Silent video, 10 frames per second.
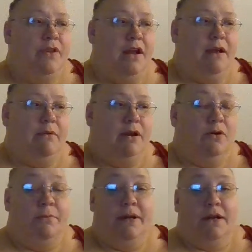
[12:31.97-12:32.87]
And I went,
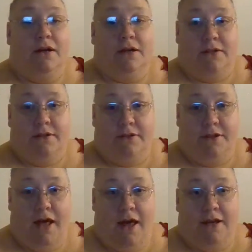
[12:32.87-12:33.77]
"Oh my god,
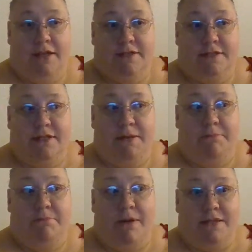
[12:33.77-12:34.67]
that is the
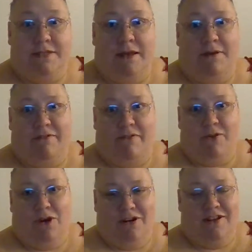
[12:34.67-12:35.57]
best statement I've ever
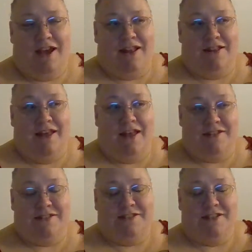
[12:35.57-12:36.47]
heard." And
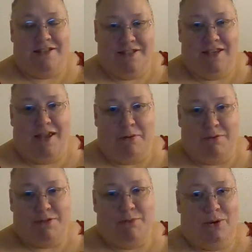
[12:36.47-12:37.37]
hence, Side Seat Gamer
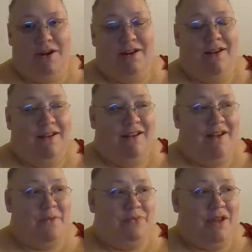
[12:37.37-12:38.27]
was born.
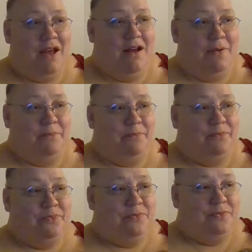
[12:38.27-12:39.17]
Um,
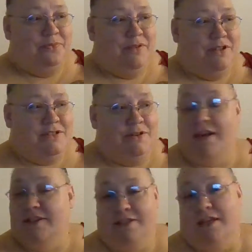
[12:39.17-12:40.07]
so
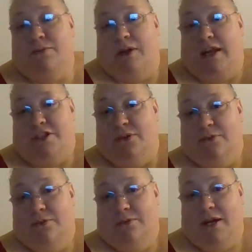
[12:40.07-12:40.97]
it's what I do.